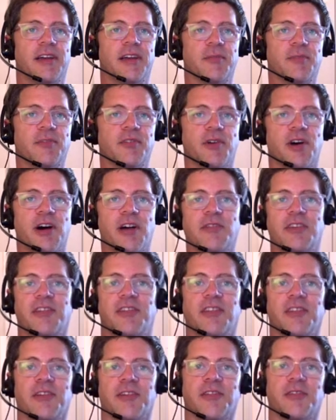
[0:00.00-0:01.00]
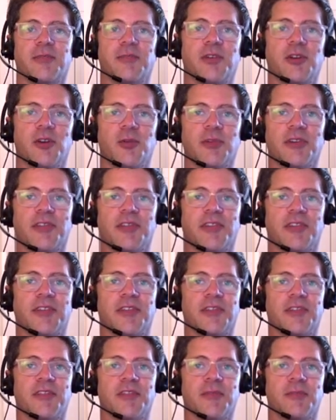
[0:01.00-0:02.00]
Um, so obviously, there's some humorous
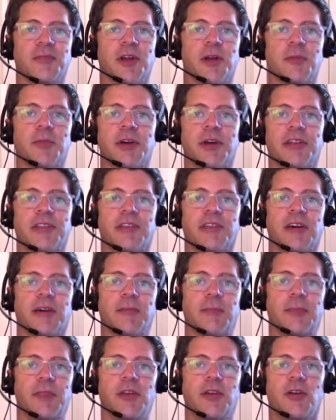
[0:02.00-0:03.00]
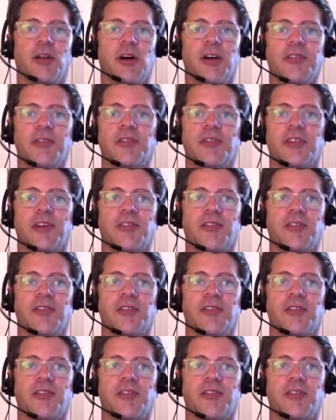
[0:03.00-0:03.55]
cynicism there, but um, you know, it also